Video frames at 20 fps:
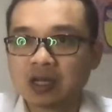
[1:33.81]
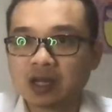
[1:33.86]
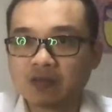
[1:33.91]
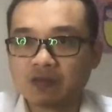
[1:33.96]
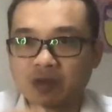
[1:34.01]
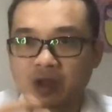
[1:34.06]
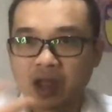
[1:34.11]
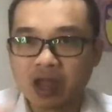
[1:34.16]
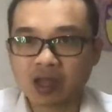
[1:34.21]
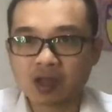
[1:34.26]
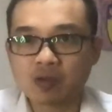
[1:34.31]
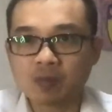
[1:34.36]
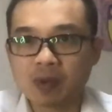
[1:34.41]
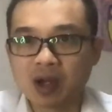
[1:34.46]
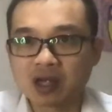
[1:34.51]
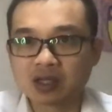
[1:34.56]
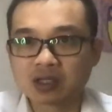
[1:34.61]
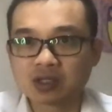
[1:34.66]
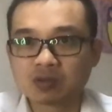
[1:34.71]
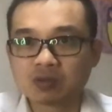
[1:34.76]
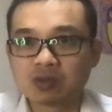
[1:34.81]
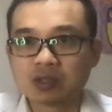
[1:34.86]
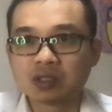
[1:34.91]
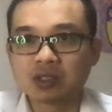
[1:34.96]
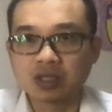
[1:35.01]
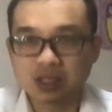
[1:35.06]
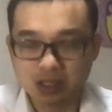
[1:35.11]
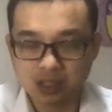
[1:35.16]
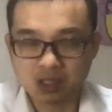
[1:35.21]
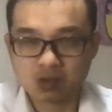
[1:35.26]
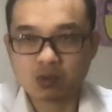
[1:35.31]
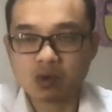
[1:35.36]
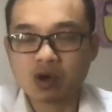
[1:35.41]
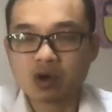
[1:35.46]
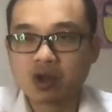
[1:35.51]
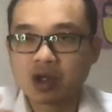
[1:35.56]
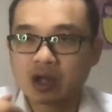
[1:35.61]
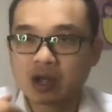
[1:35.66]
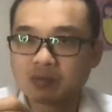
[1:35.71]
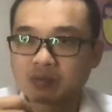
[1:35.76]
If you're an acupuncturist, you're
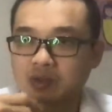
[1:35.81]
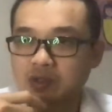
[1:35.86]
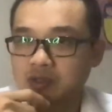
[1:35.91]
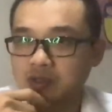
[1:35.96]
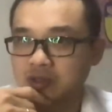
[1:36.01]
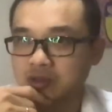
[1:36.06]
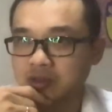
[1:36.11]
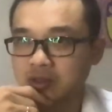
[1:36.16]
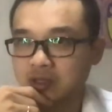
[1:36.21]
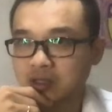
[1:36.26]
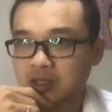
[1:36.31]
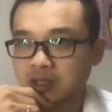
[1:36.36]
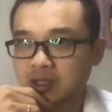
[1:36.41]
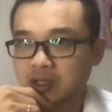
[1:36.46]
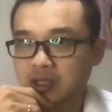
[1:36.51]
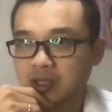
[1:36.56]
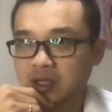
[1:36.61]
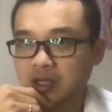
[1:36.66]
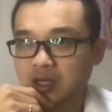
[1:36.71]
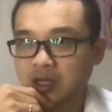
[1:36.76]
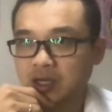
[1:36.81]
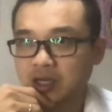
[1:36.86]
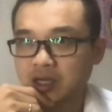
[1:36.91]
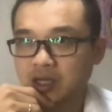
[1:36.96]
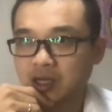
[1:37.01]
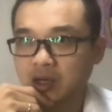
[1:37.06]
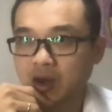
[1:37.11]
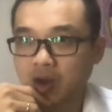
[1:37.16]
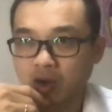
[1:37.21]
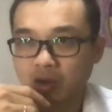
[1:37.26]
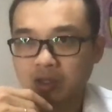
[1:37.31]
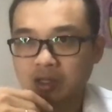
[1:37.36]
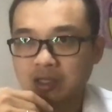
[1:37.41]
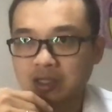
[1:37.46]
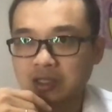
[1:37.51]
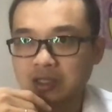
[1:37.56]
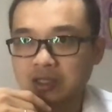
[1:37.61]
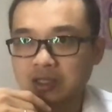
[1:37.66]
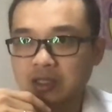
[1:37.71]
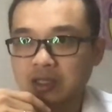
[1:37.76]
welcome to log
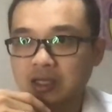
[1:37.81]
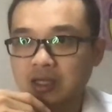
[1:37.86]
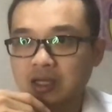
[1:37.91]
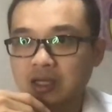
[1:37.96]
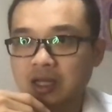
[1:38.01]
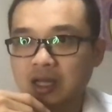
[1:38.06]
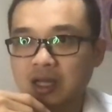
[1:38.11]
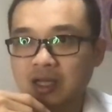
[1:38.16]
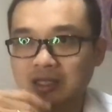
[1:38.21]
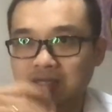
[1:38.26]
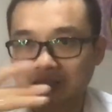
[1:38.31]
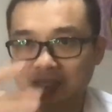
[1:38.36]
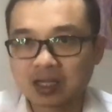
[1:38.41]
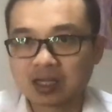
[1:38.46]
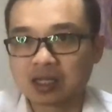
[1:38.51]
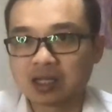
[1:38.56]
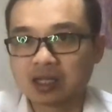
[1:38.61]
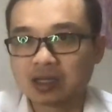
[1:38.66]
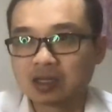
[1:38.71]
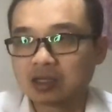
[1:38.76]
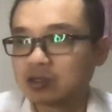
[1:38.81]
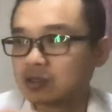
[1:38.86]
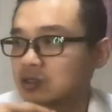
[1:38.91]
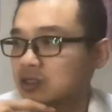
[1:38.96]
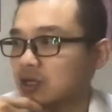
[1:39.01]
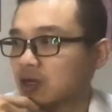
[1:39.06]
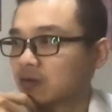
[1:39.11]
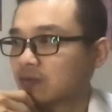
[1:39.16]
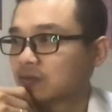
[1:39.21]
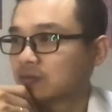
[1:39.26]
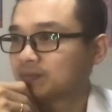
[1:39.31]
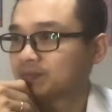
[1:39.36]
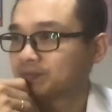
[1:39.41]
in and study it yourself.